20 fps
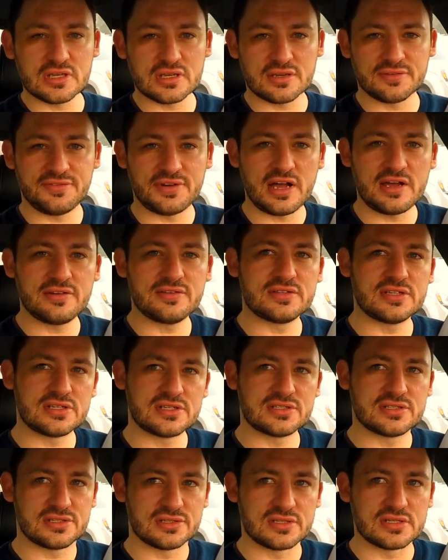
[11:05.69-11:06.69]
like a 5,
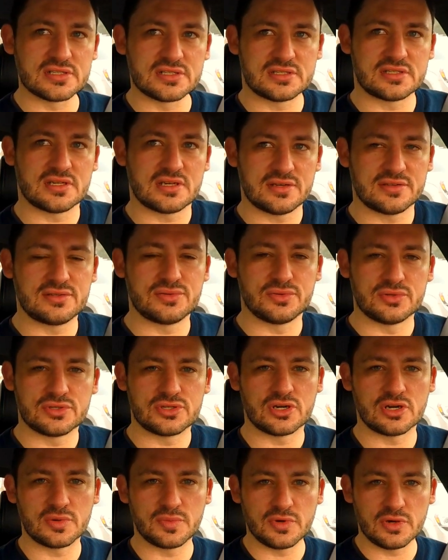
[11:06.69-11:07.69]
there is like a
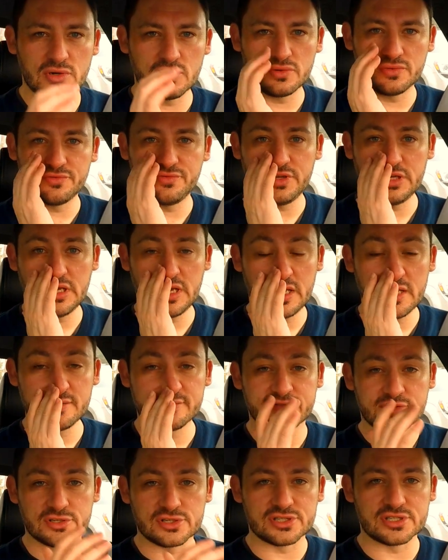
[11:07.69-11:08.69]
twin turbo
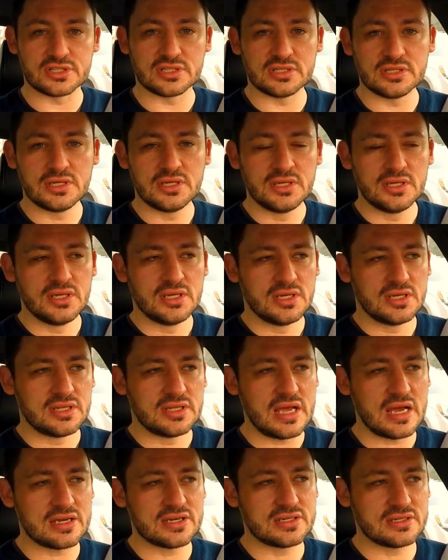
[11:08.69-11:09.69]
V8
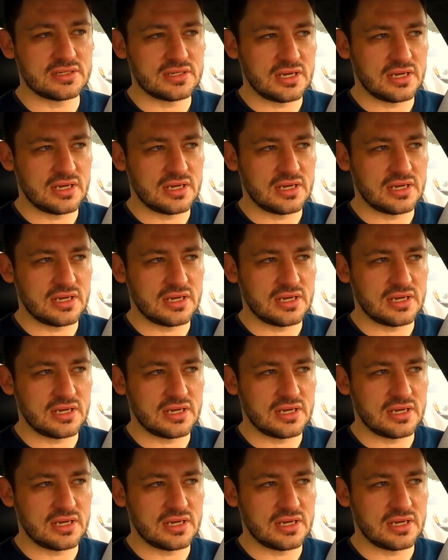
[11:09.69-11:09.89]
version that